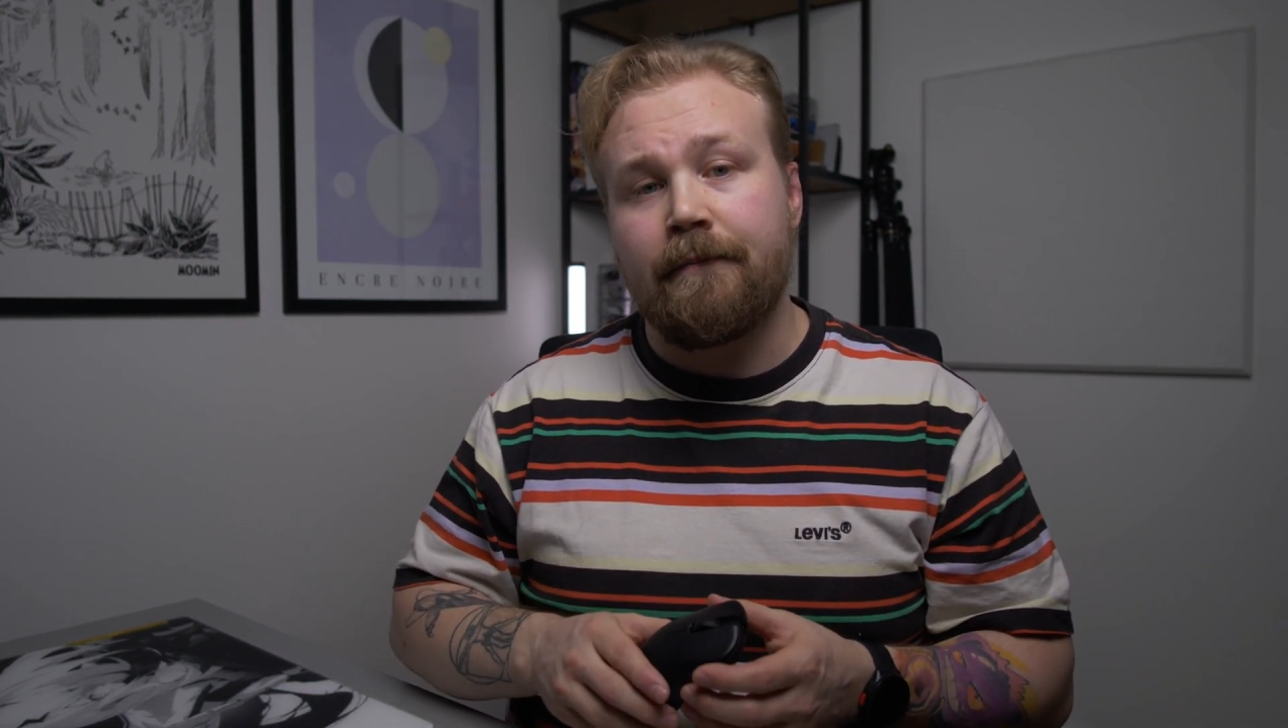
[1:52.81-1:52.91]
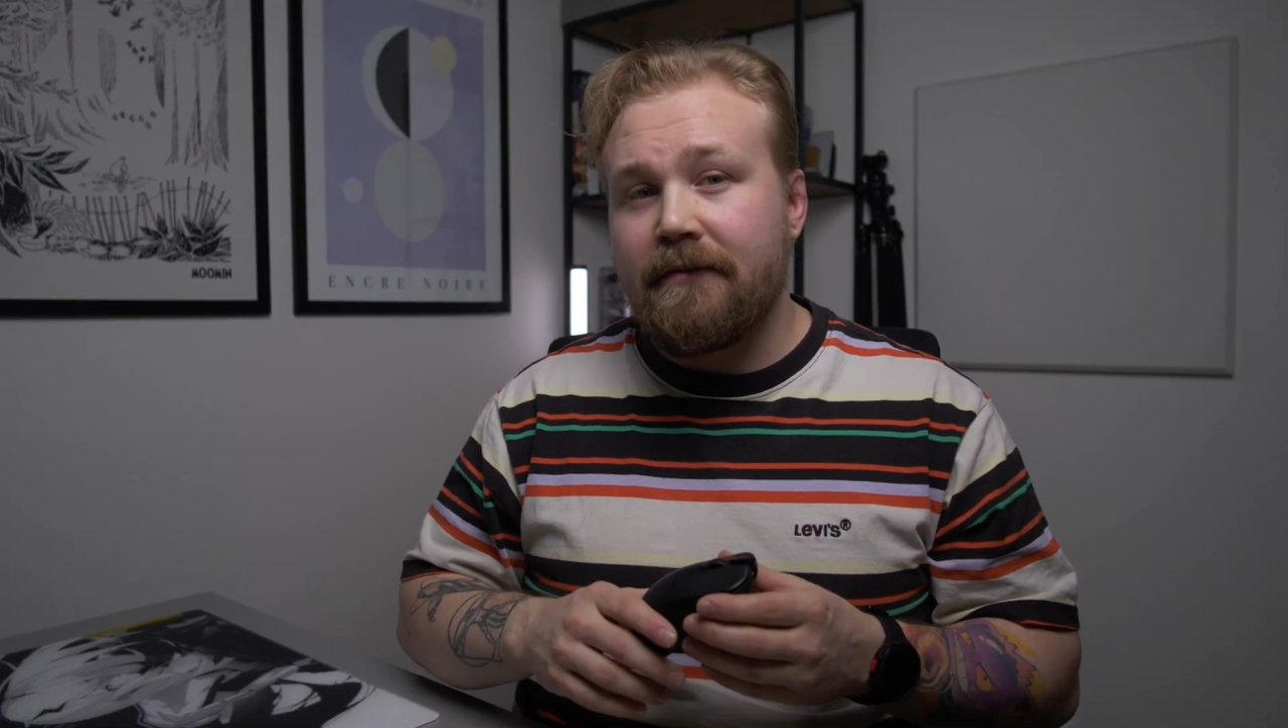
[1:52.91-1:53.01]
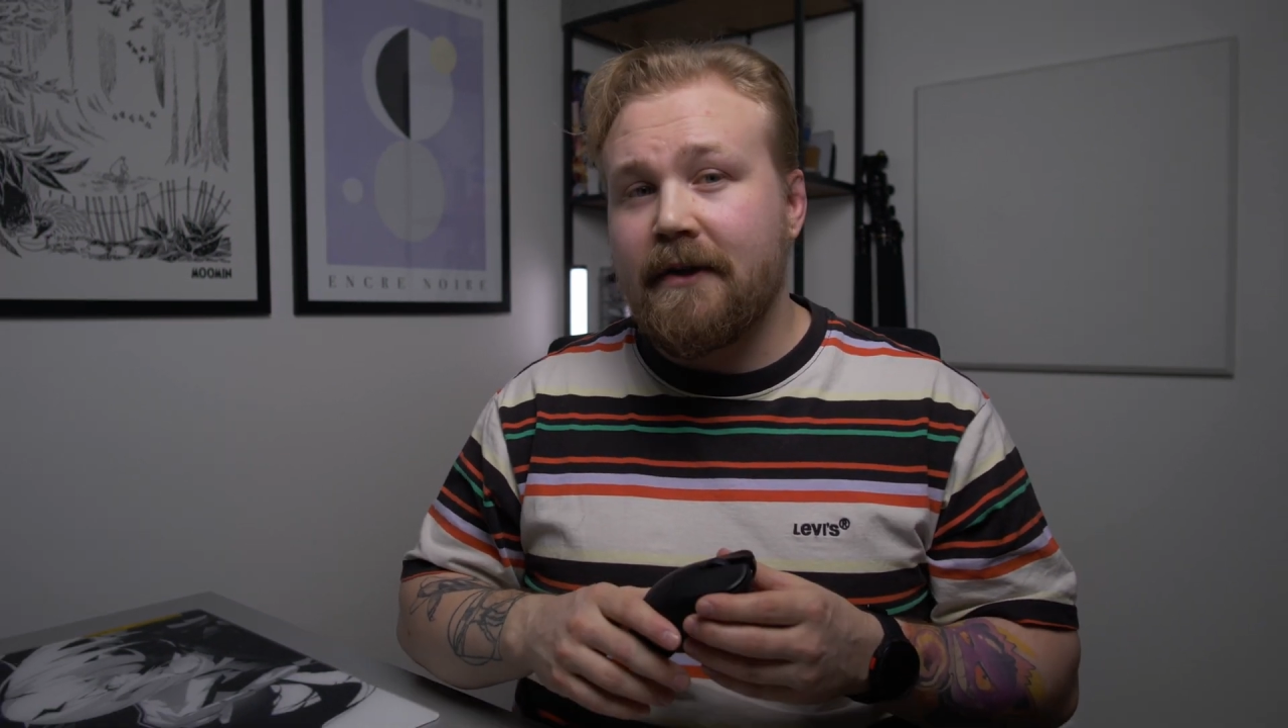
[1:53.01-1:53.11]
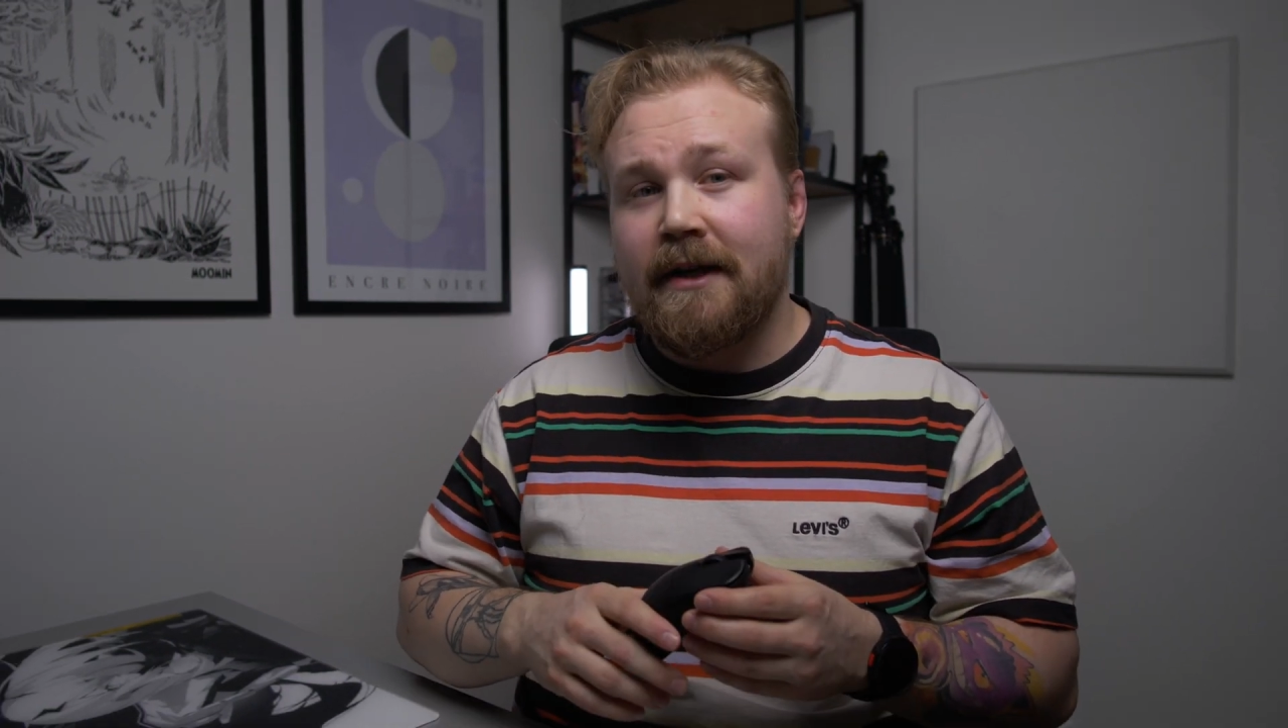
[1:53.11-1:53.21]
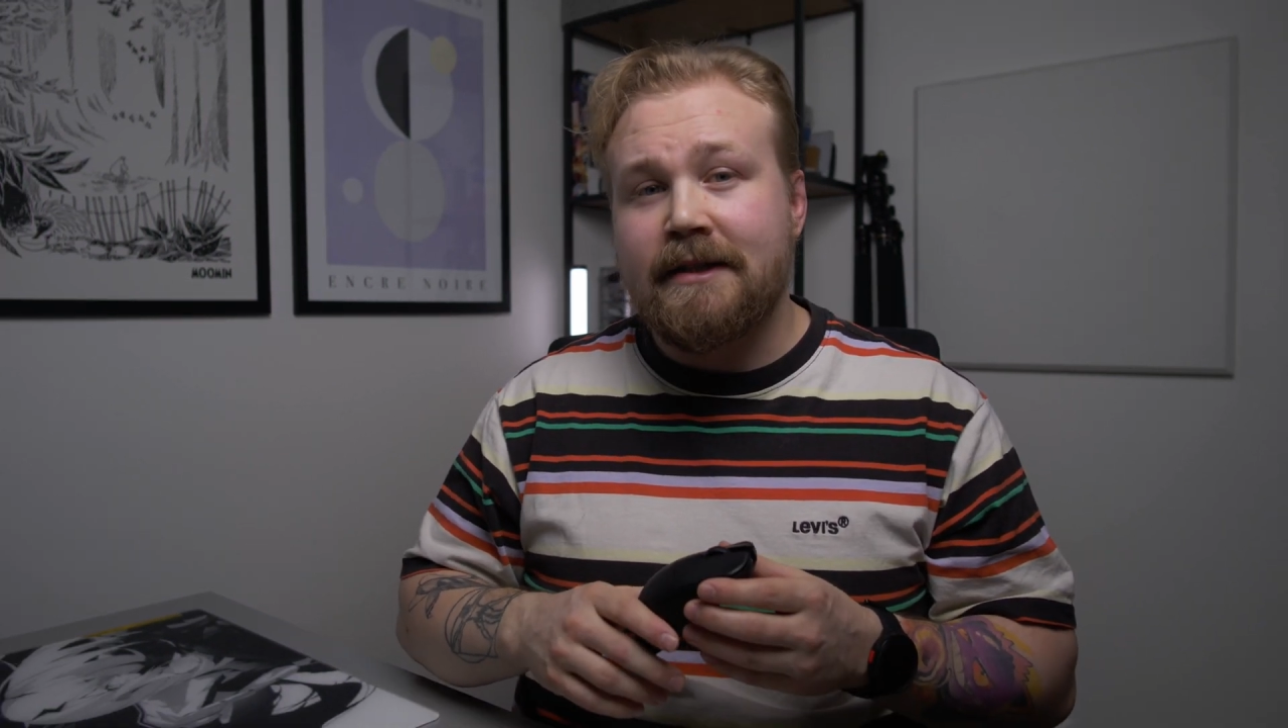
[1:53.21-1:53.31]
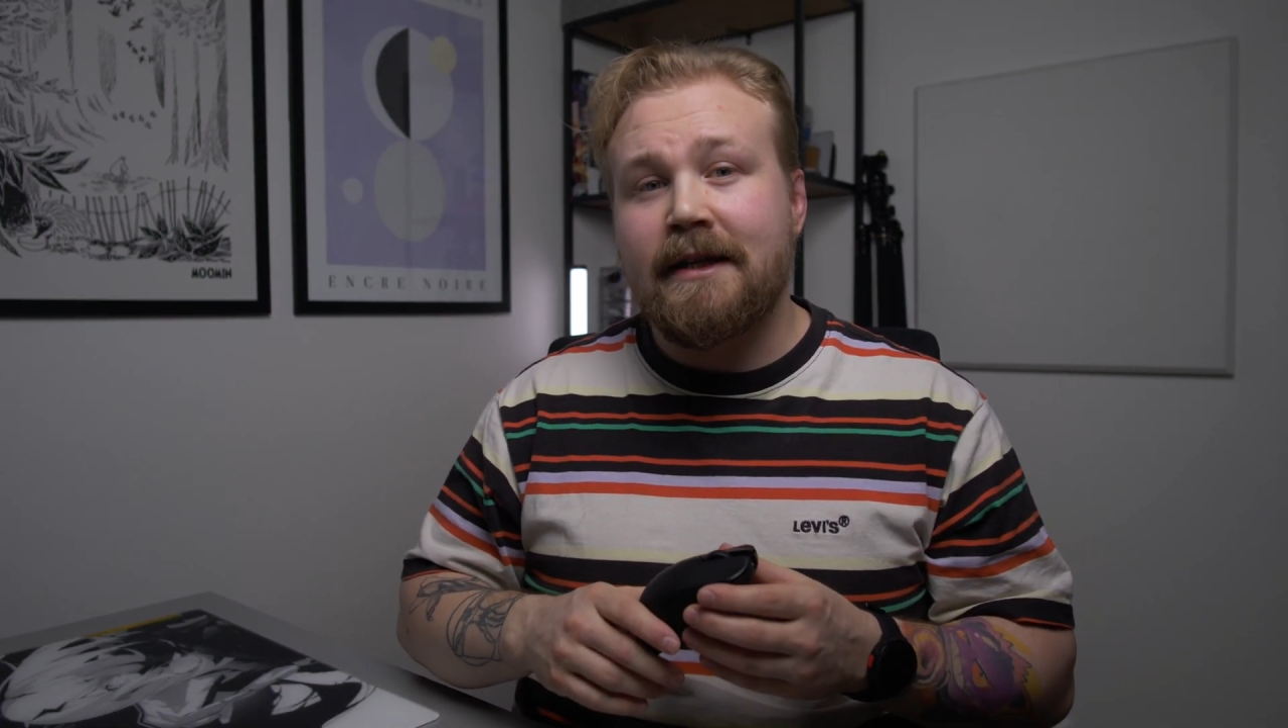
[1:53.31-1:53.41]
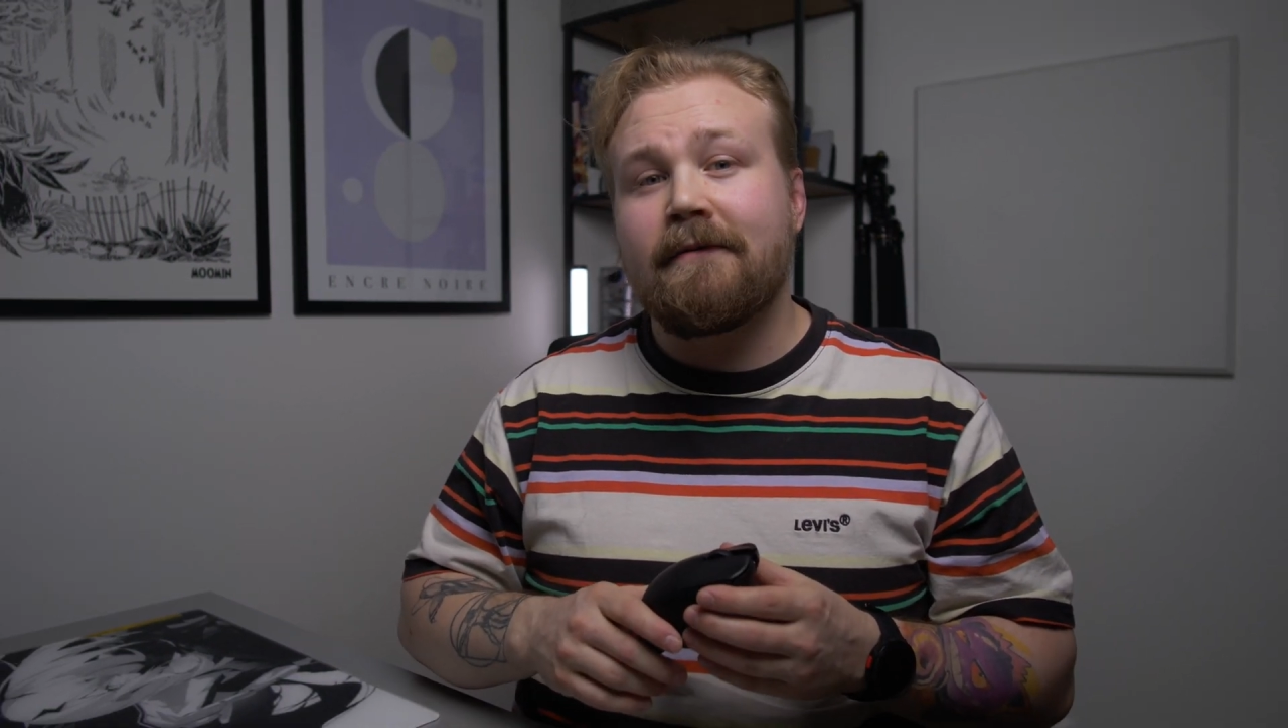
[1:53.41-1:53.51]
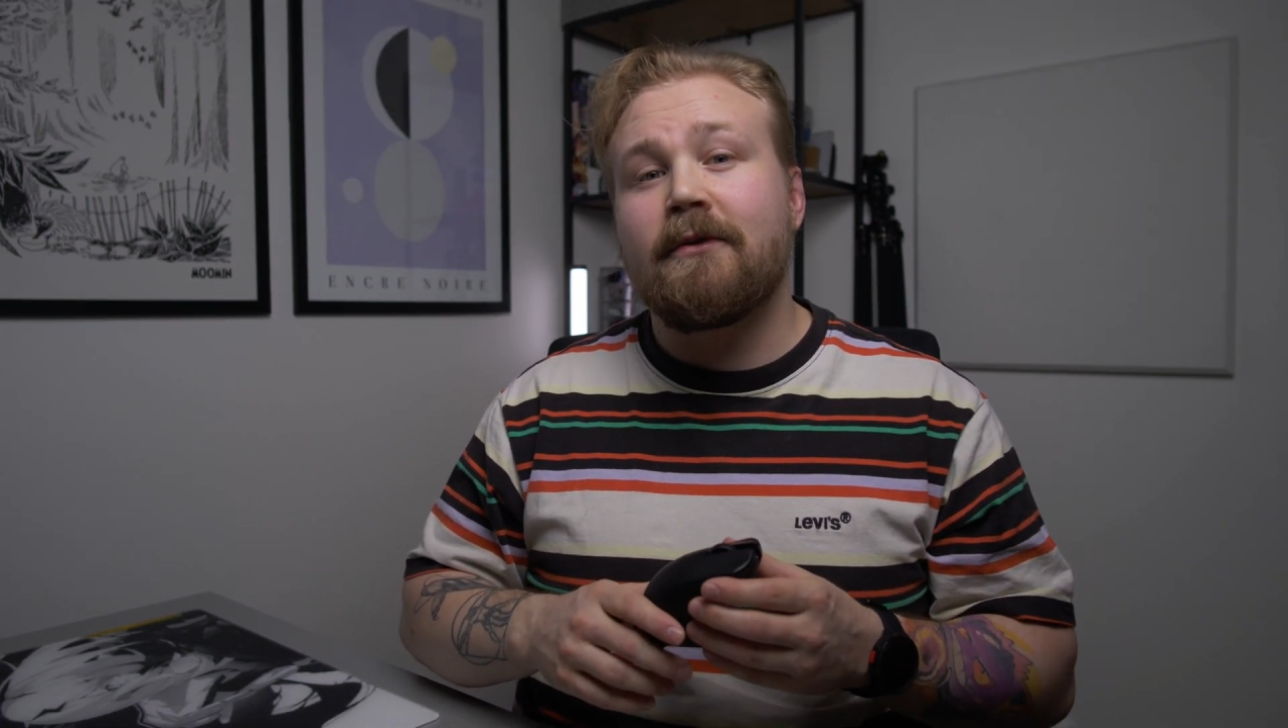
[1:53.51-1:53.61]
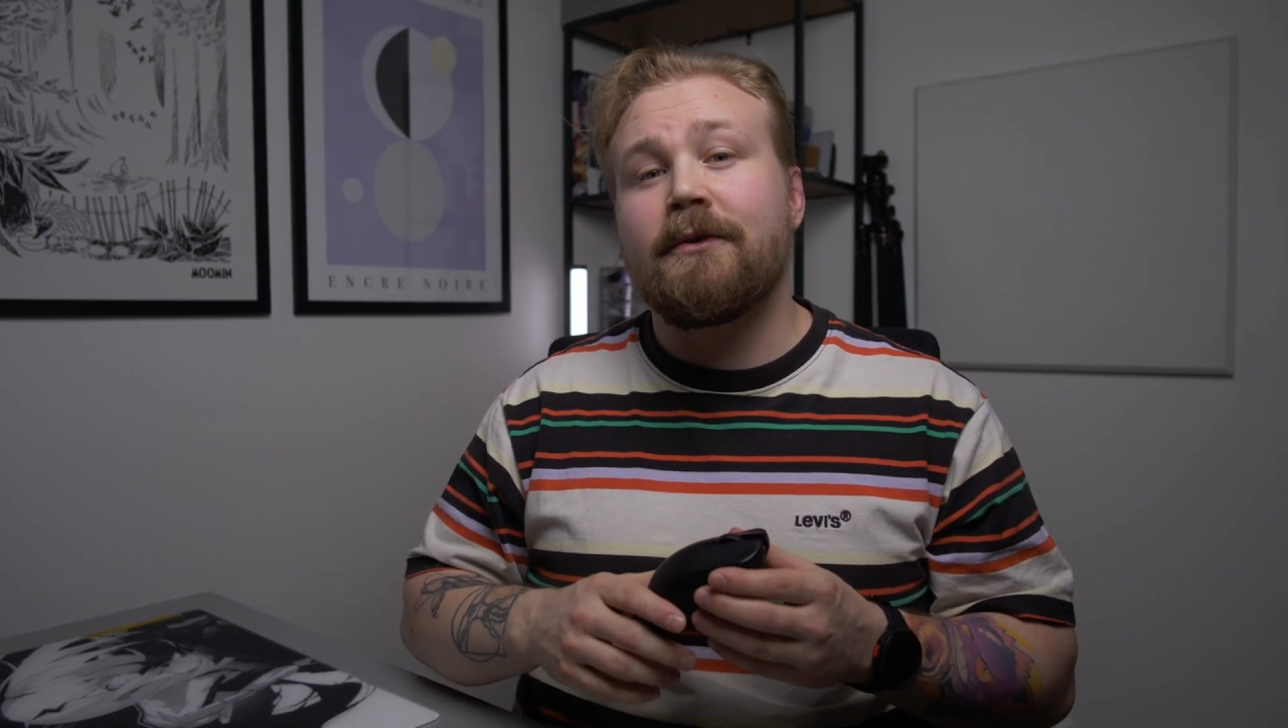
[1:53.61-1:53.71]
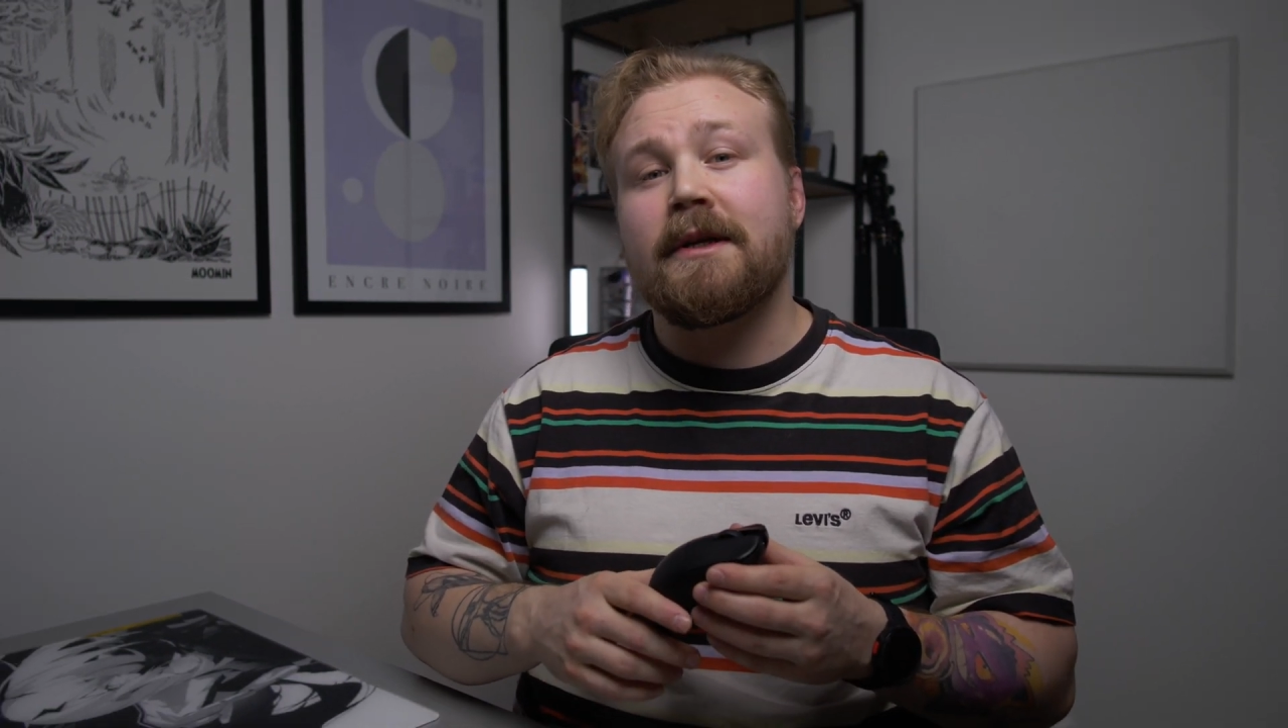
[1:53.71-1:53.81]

But that is it for